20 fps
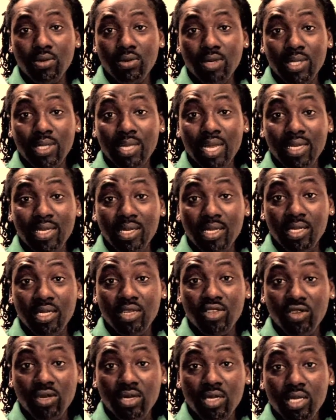We started the
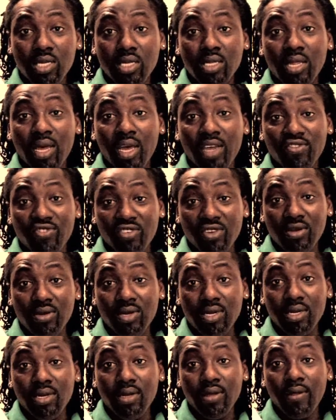church in
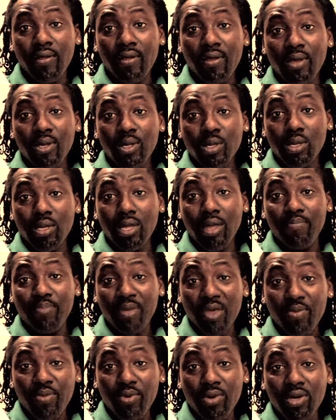Nigeria so that
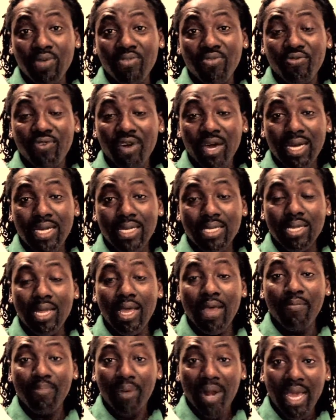people can find
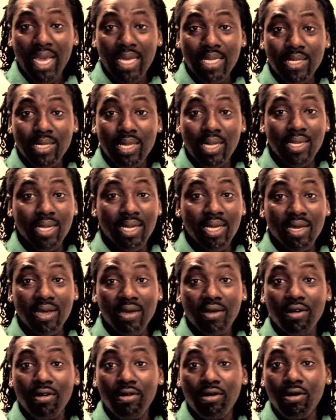a place that they can
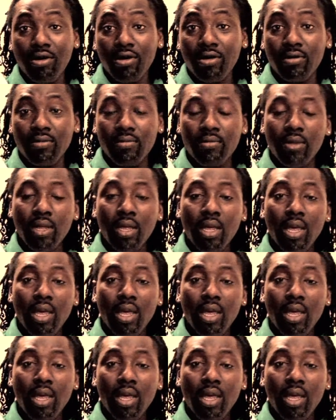call home,